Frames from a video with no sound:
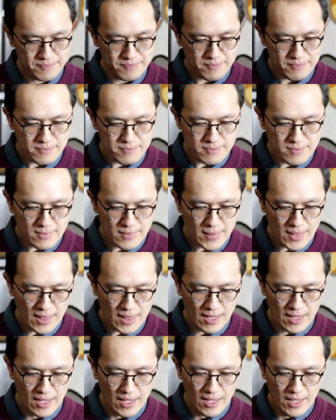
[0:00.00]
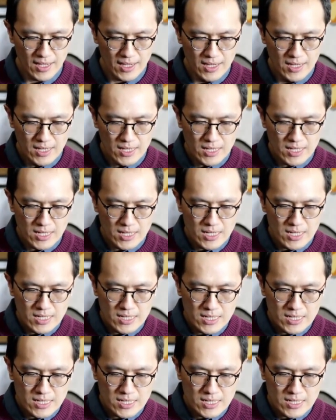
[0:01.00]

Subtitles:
(no one is talking)